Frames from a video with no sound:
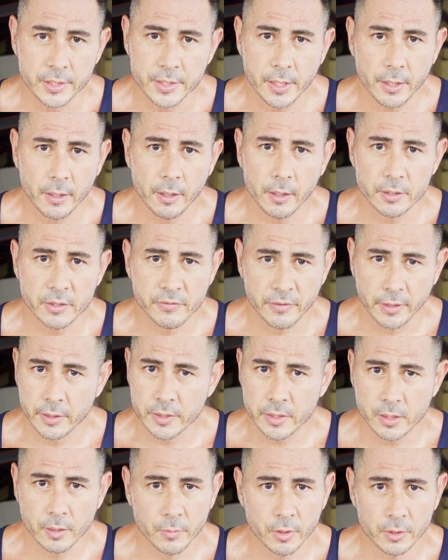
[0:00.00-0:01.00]
can tell, it's very
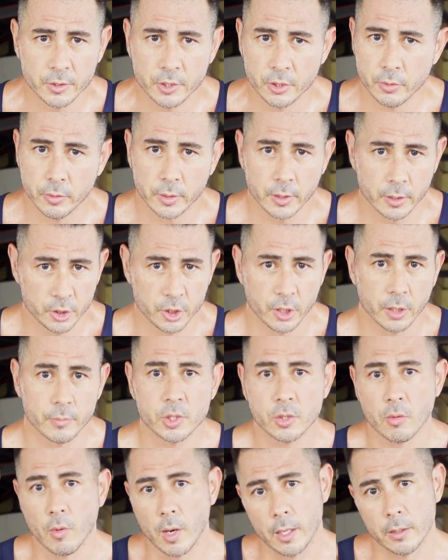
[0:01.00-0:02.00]
similar to doing a jump
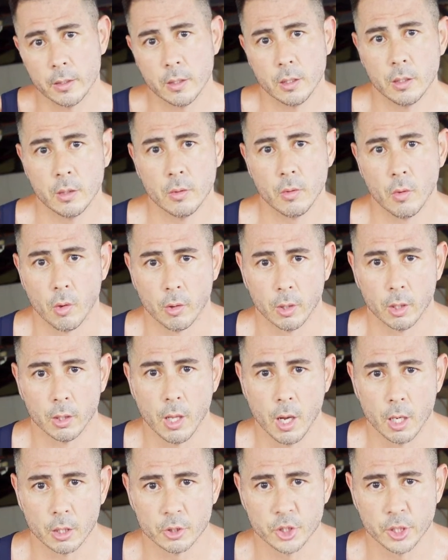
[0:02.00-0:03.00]
squat or a
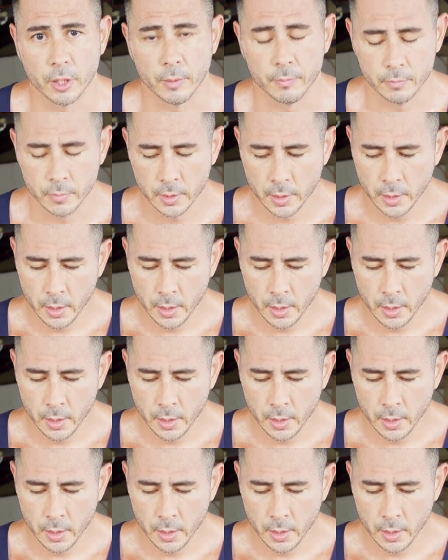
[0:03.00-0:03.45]
long jump.